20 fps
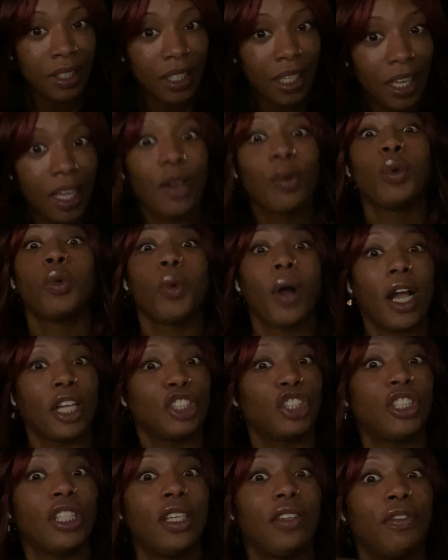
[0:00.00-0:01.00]
and we
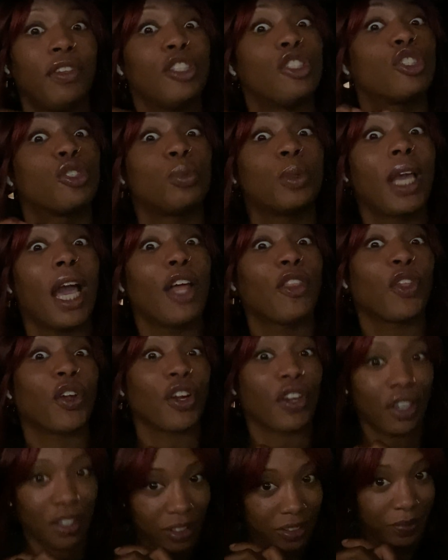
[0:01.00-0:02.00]
watched TV
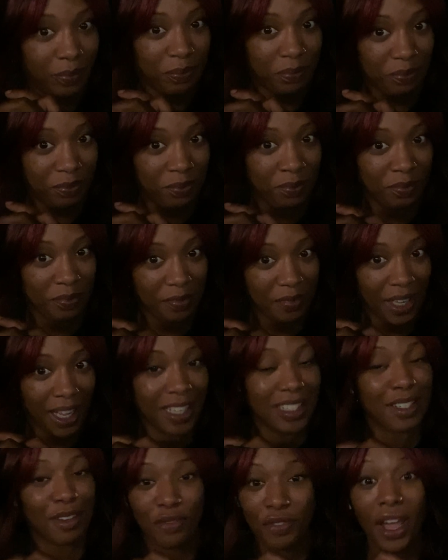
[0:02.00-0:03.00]
together
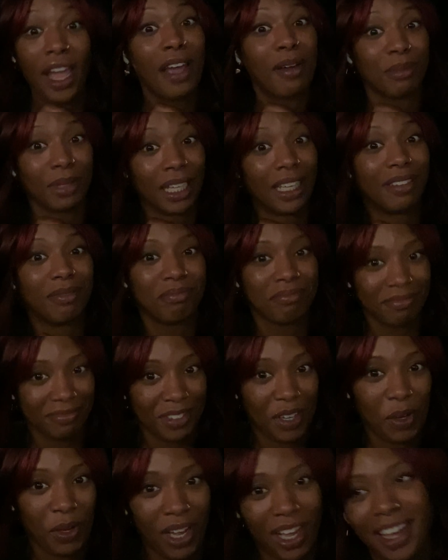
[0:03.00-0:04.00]
as a family,
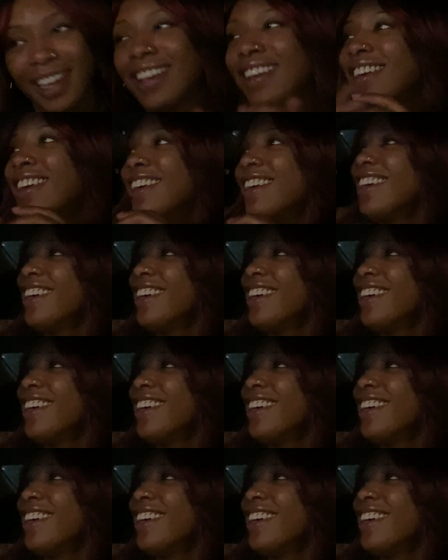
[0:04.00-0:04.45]
okay?